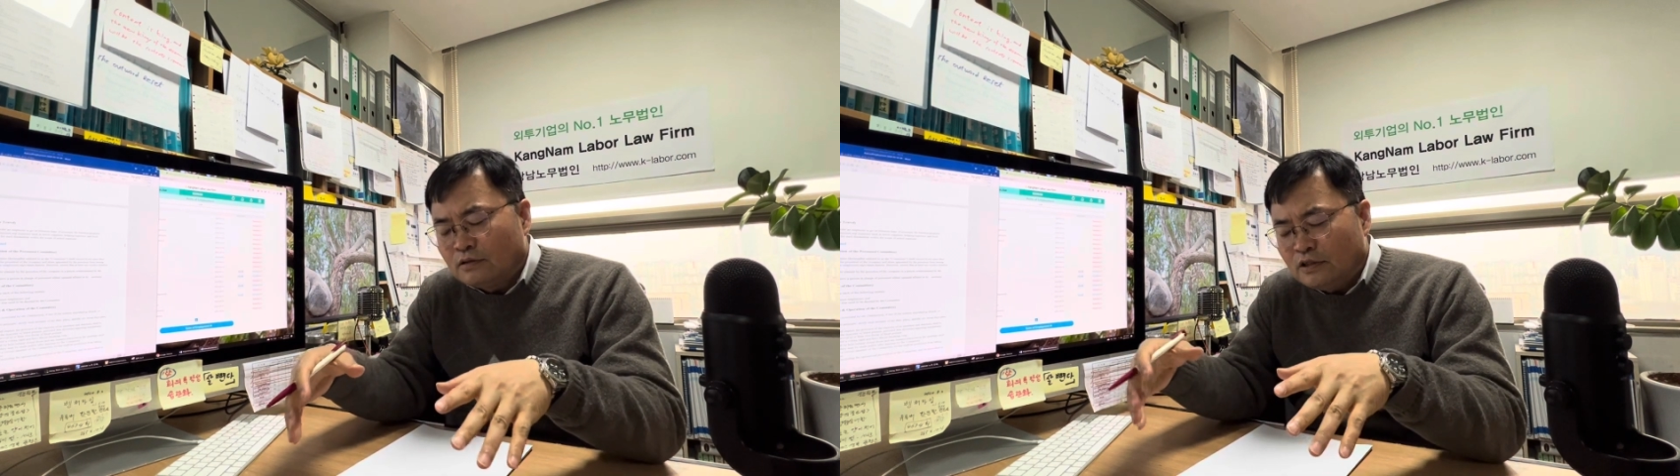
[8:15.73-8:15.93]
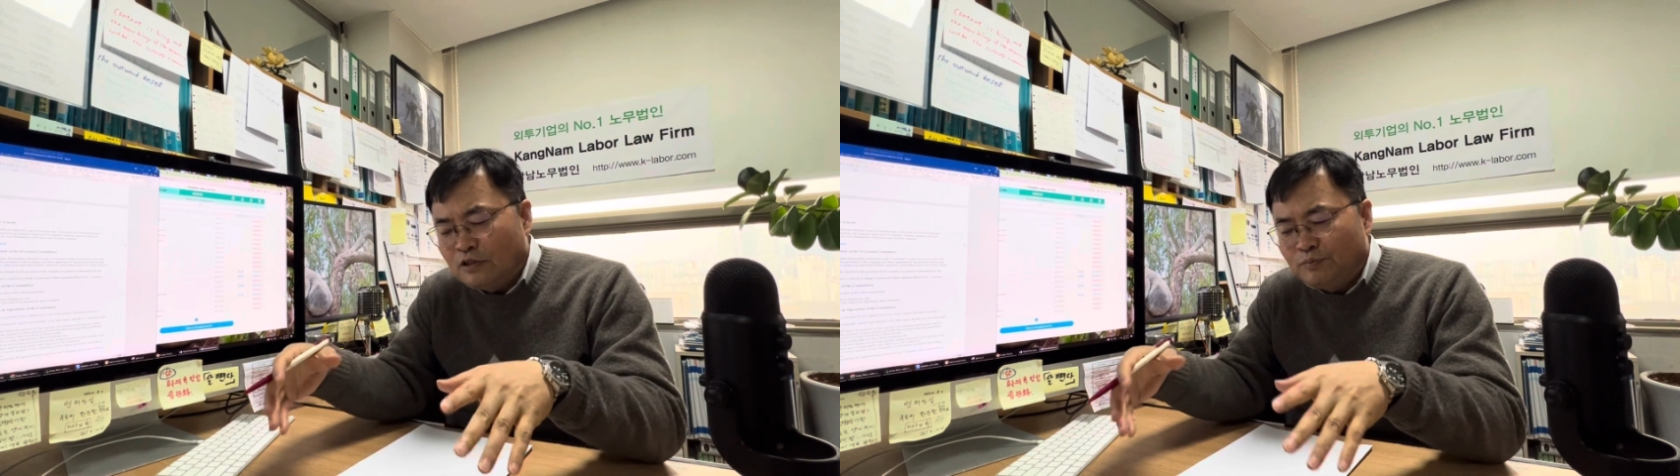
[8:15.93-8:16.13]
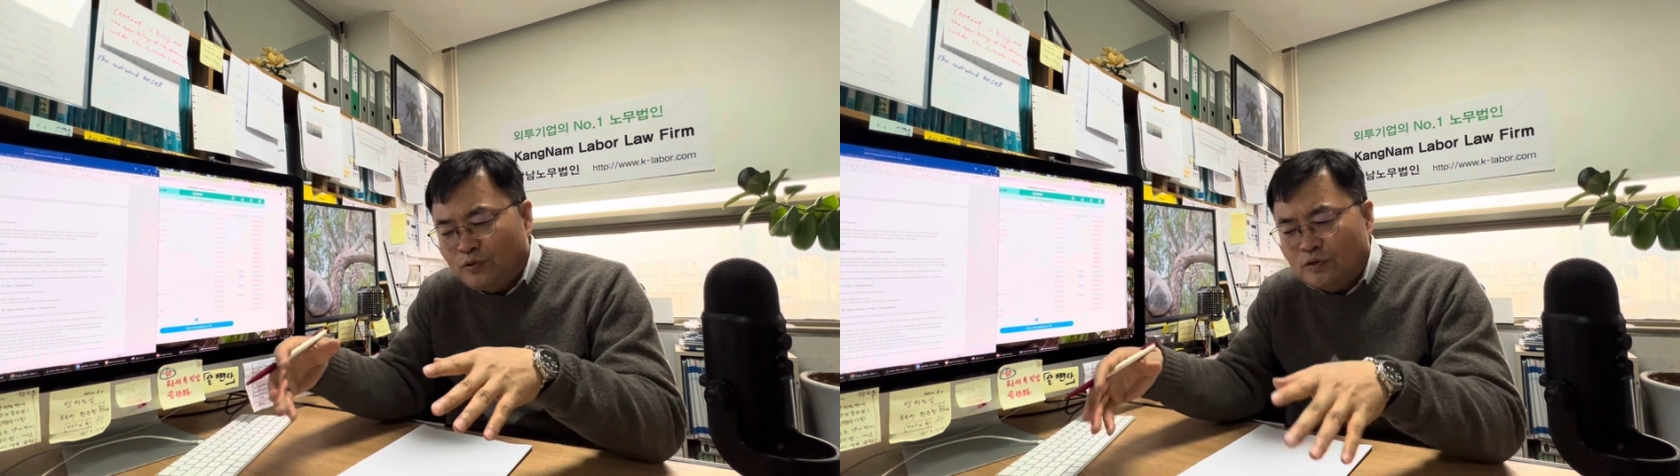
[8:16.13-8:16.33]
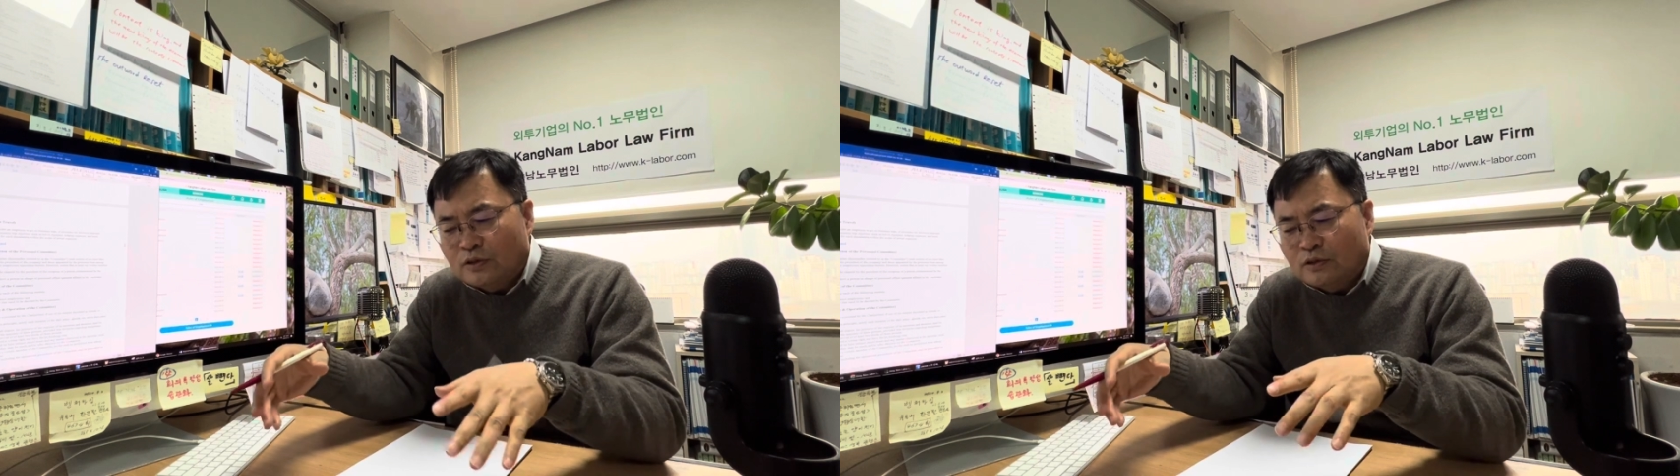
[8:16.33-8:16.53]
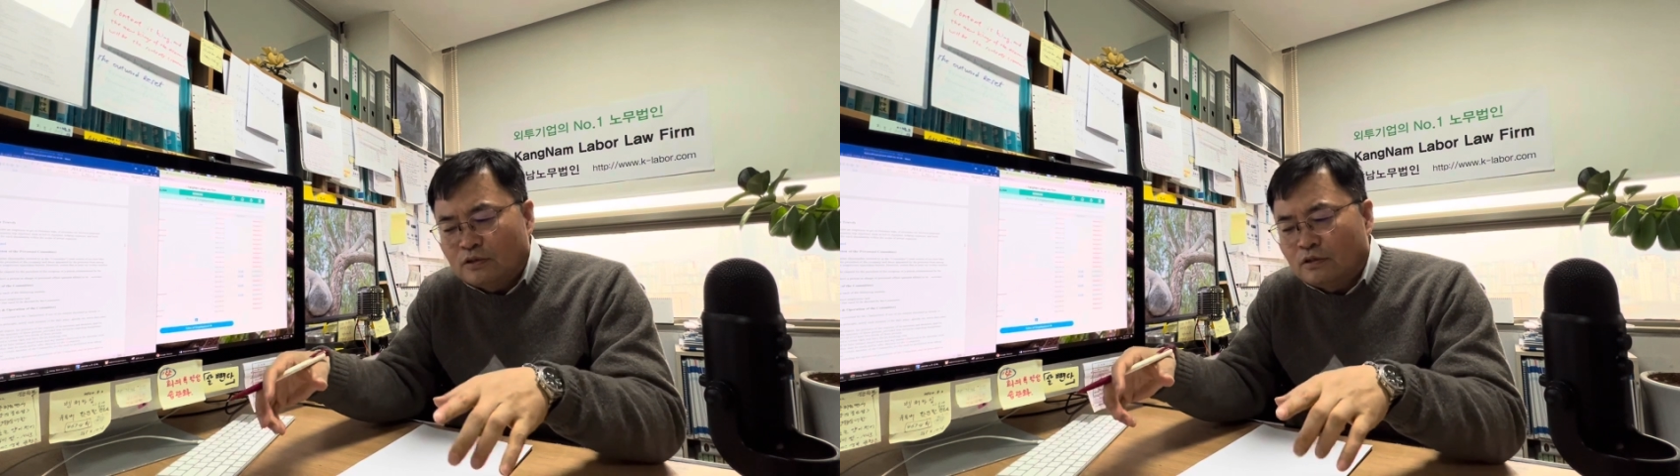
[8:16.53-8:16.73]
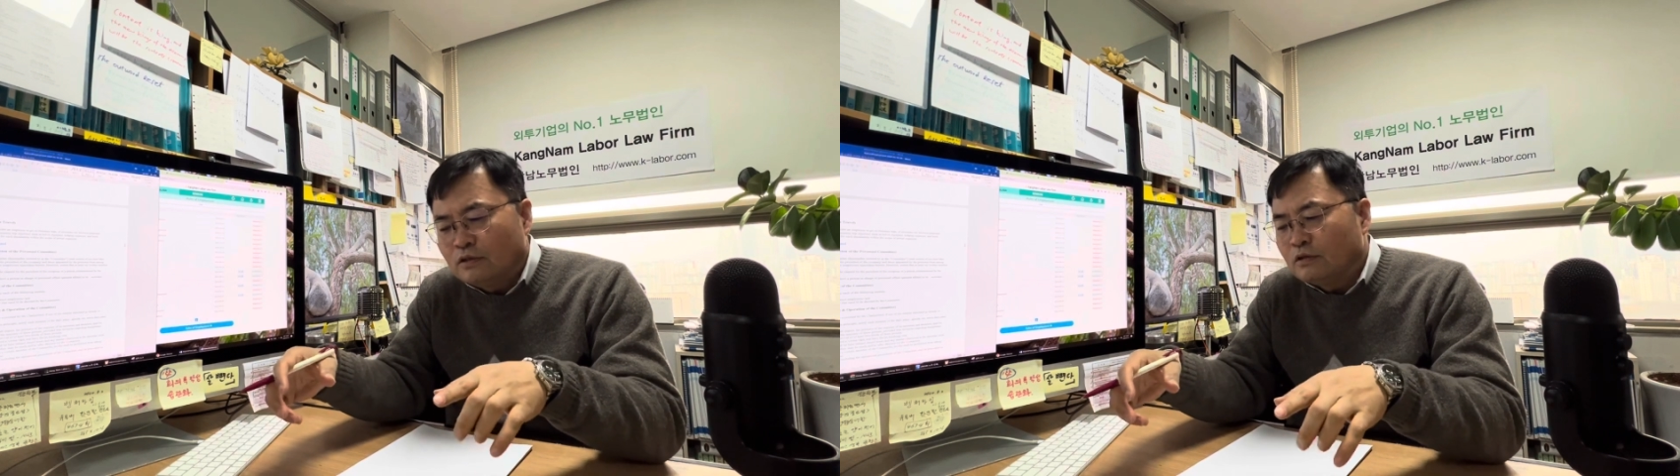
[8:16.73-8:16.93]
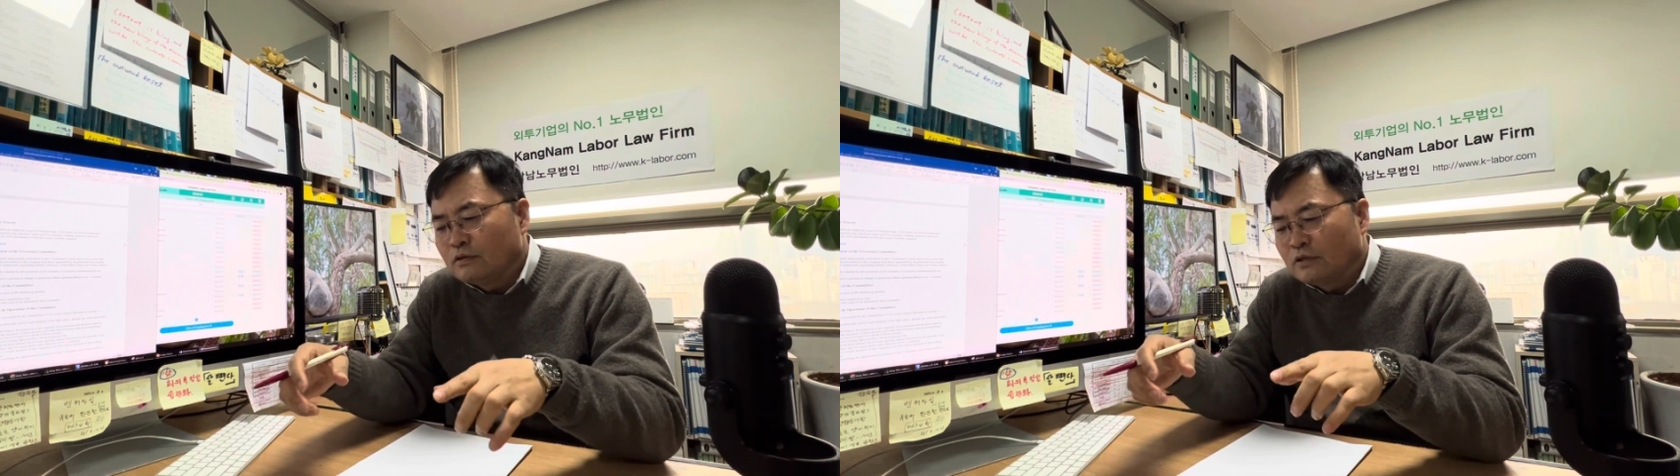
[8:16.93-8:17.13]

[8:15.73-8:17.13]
individual uh,